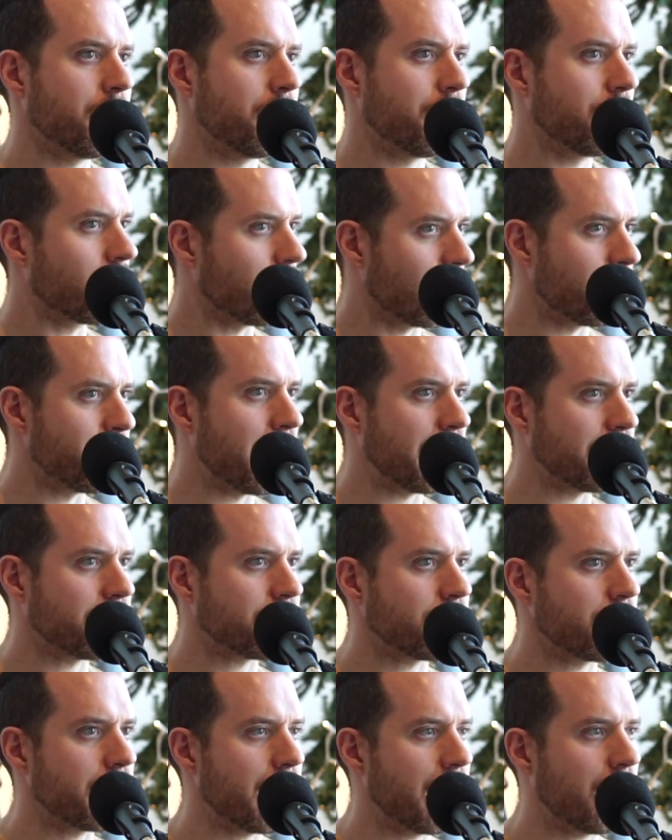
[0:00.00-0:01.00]
Good
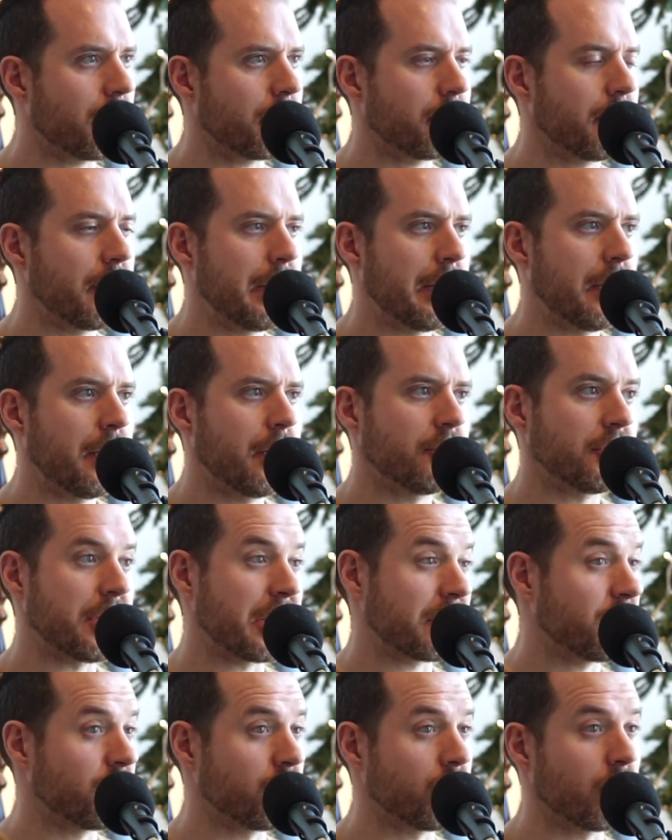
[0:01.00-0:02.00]
Monster out.
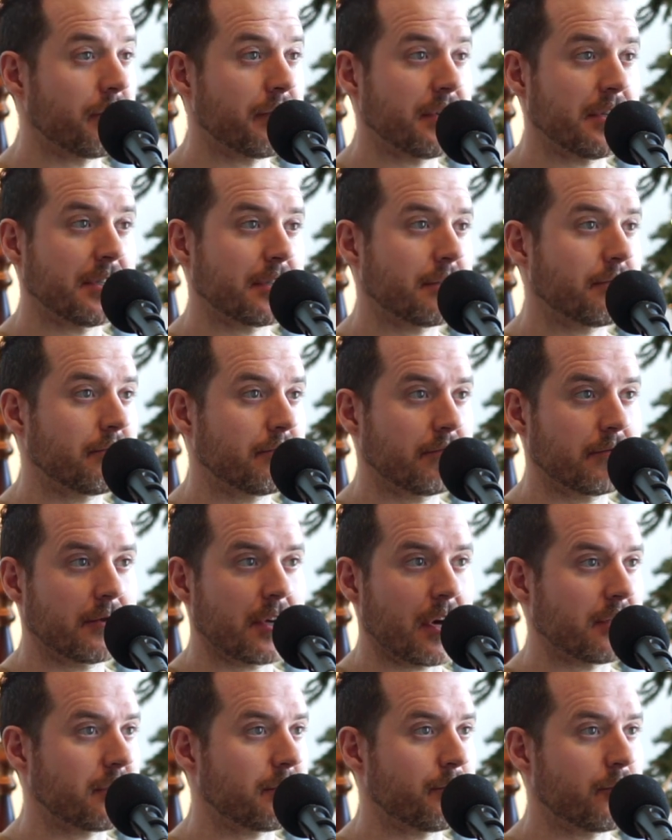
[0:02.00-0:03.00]
Jackson Jovi's
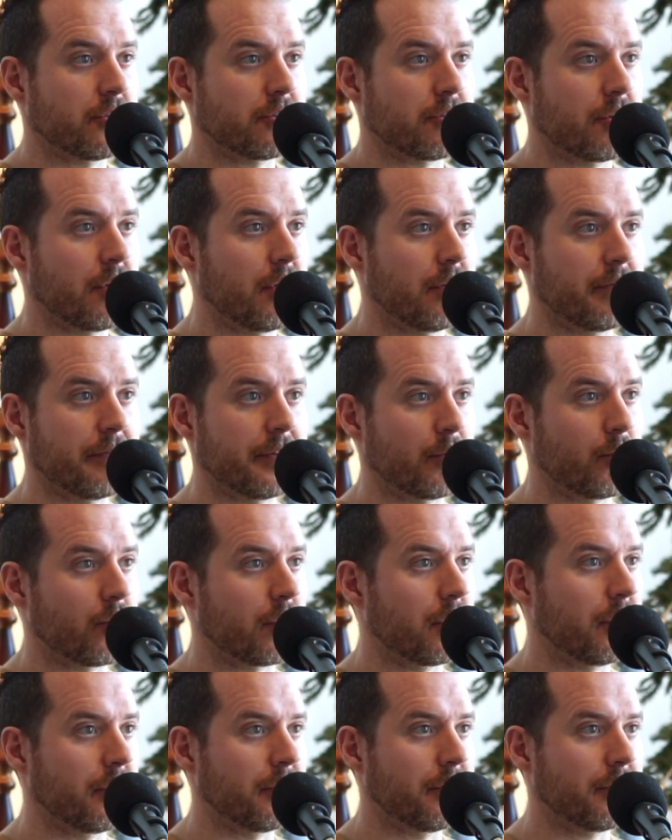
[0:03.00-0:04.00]
customers are all over the
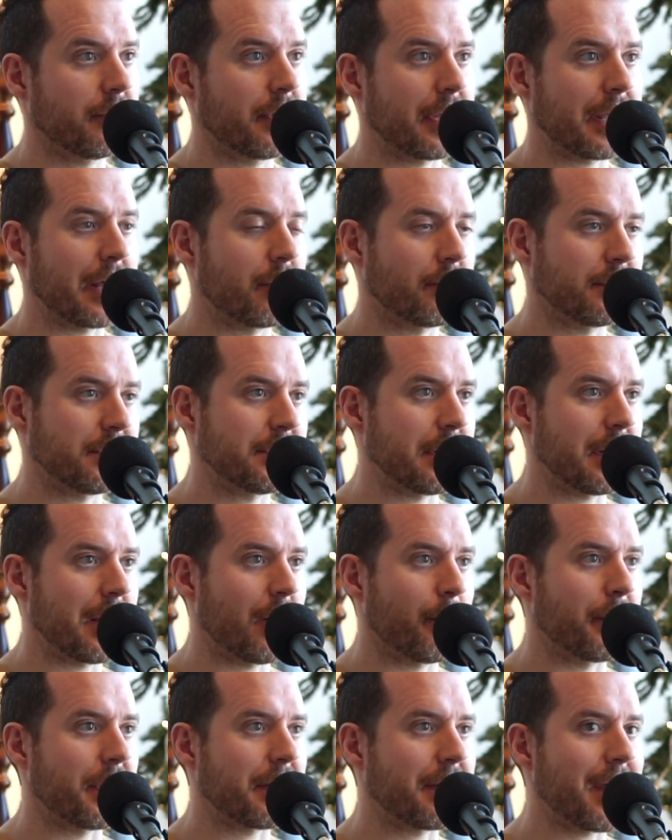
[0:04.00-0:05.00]
world. Like, I don't see it
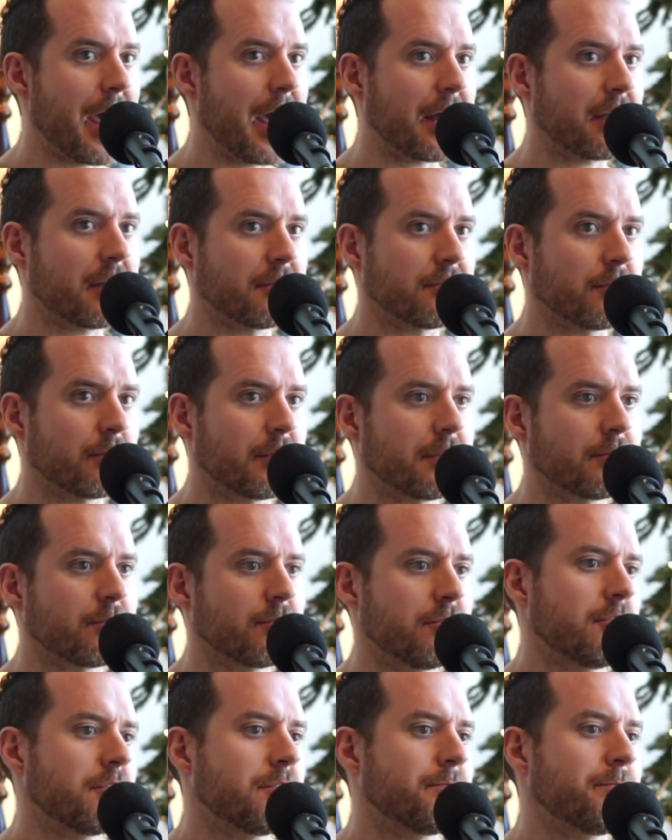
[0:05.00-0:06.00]
helping that. And so this
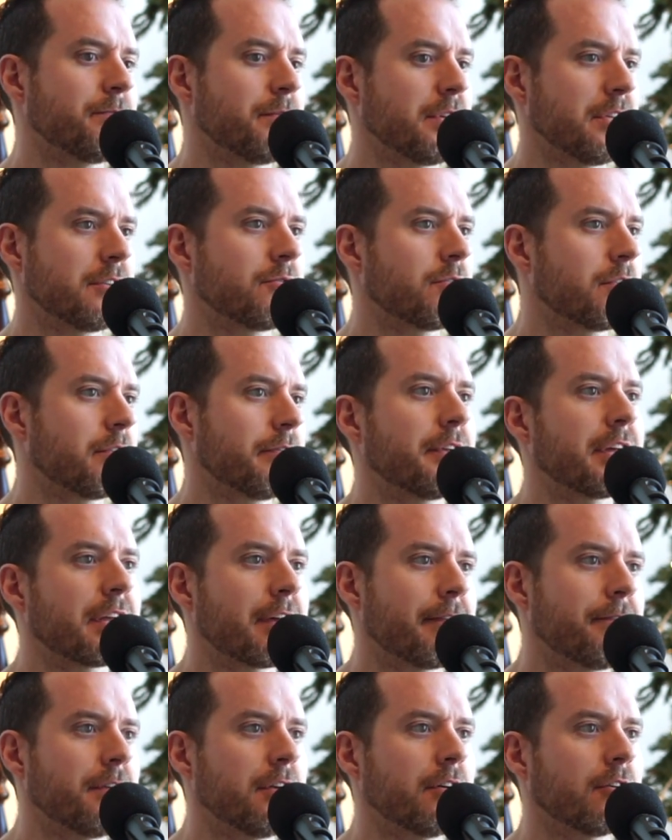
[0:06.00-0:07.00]
would just be sort of like
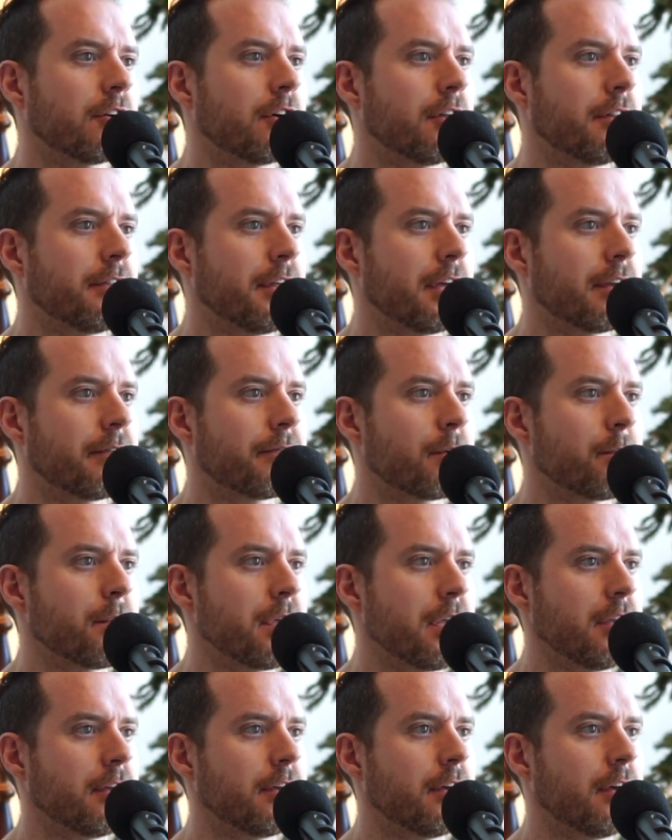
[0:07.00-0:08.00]
a feel good thing for
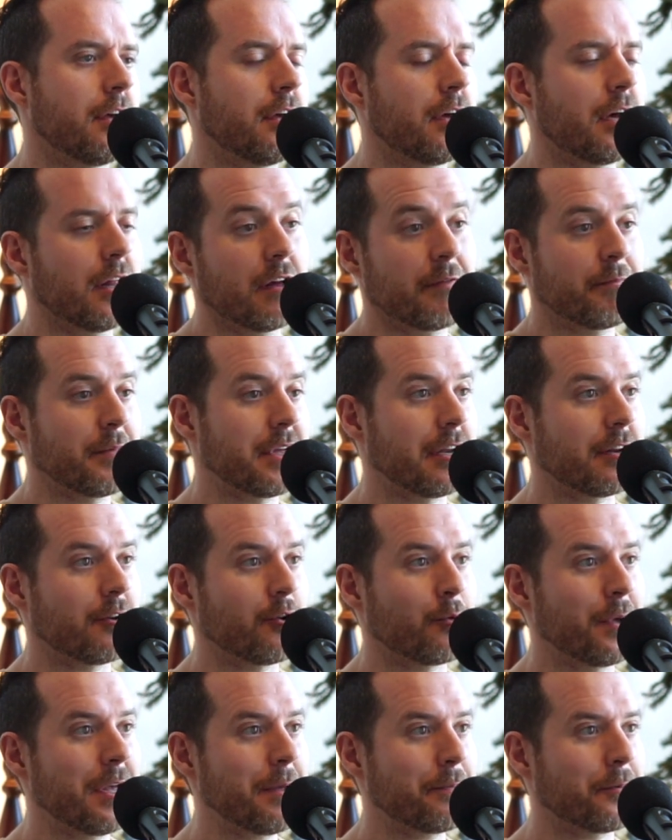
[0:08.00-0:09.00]
me. I love meeting
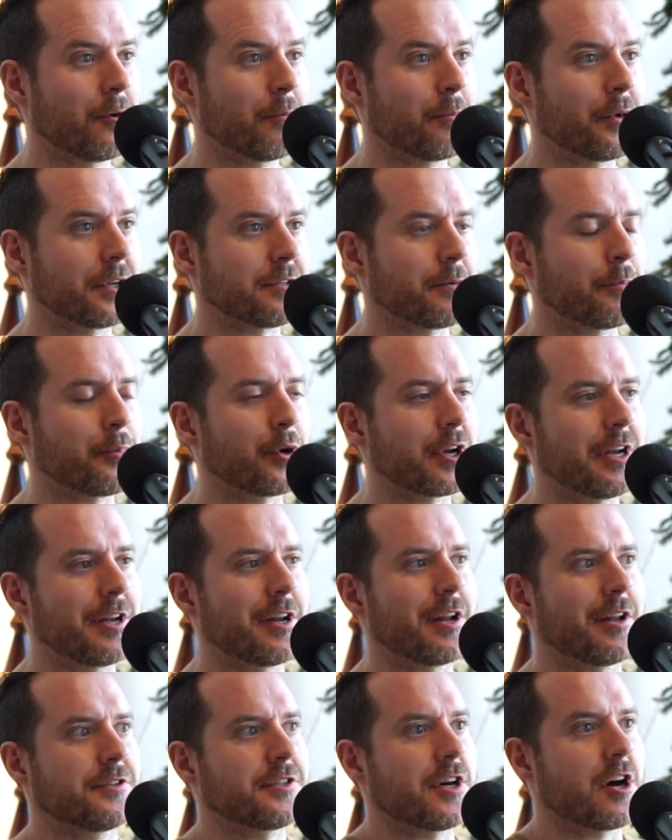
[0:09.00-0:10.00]
new people, but to put in
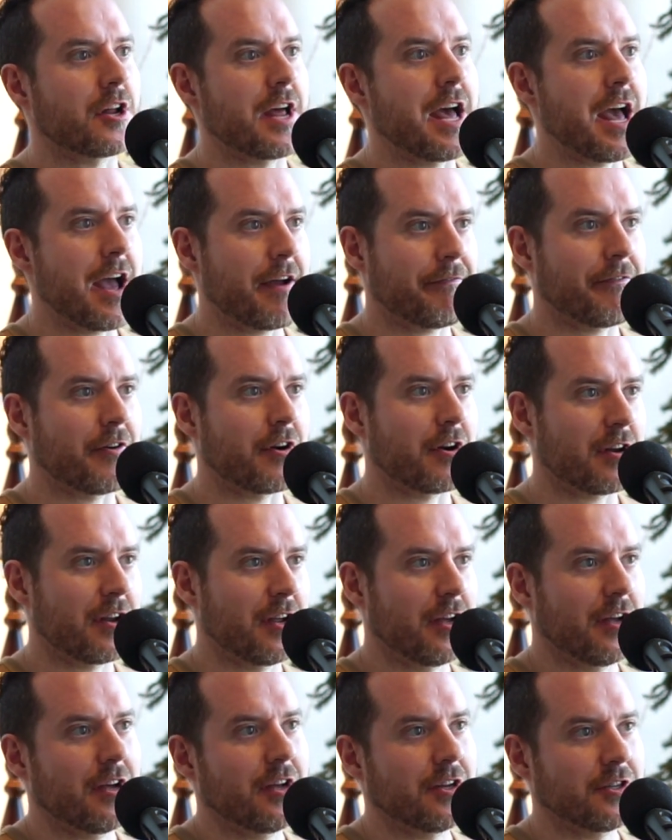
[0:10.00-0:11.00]
a ton of effort
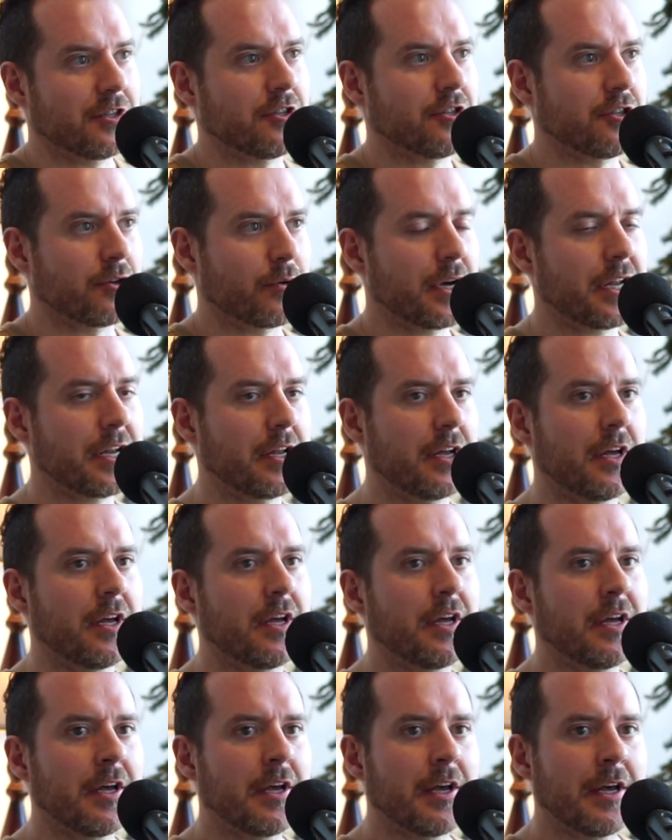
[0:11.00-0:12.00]
to do it,
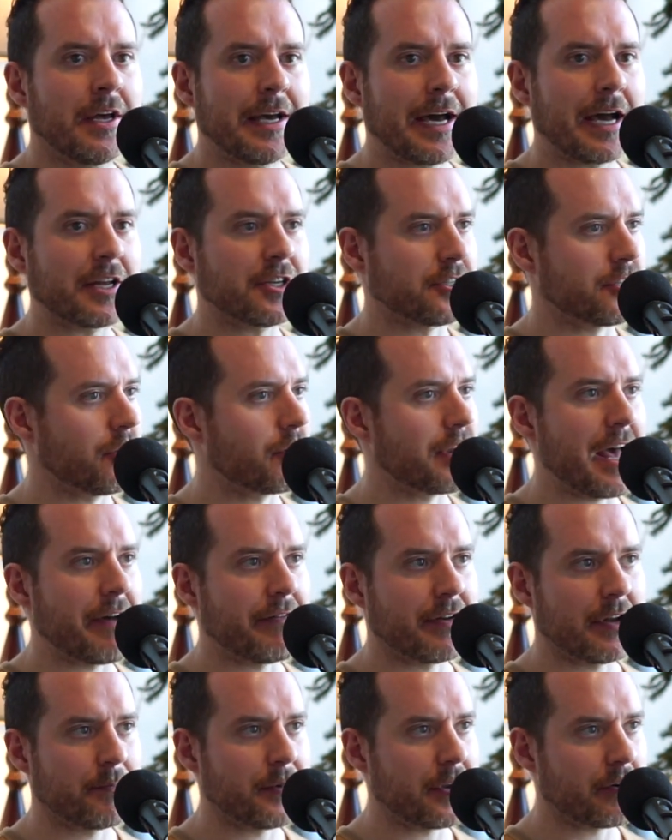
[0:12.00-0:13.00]
I just don't have
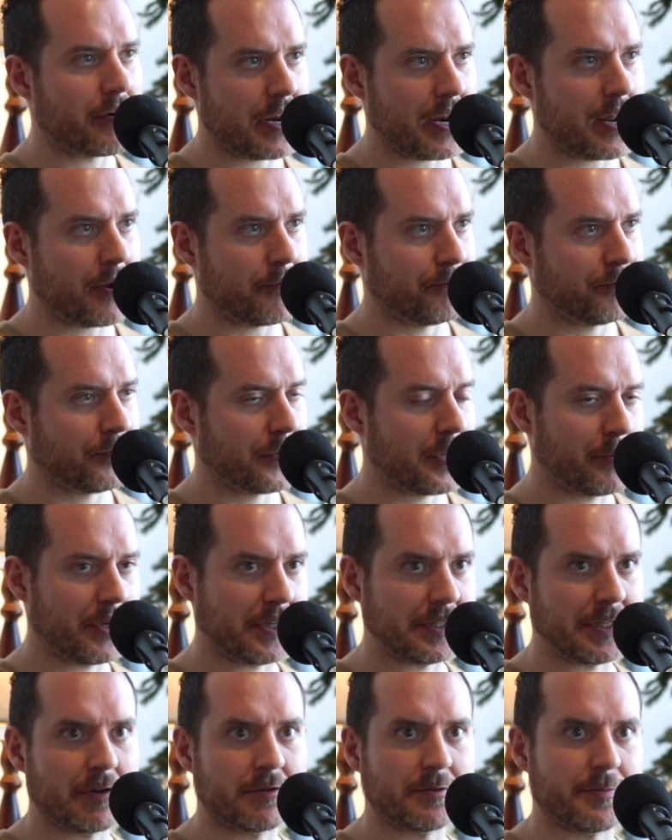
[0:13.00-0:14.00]
it in me right now.
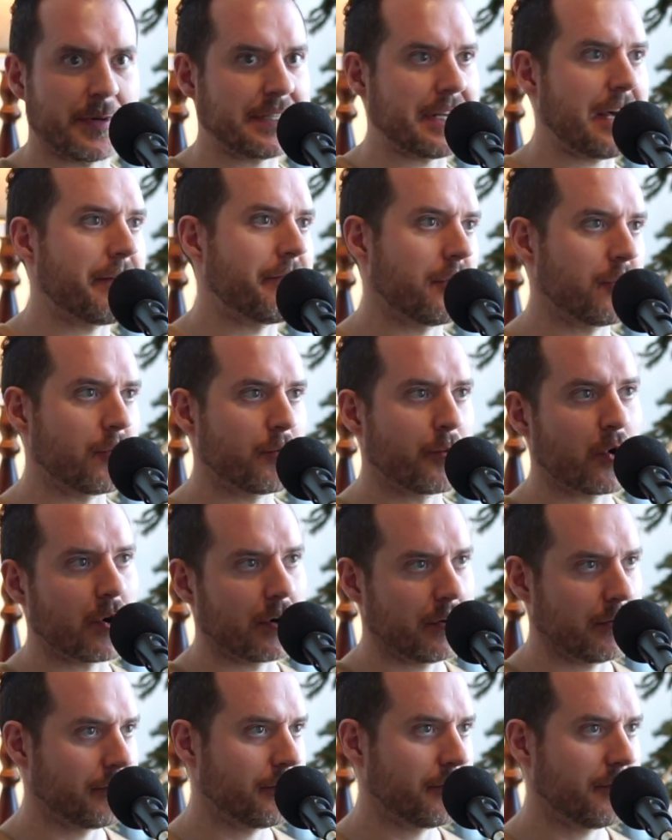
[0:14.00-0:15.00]
Plus, I was about to have a newborn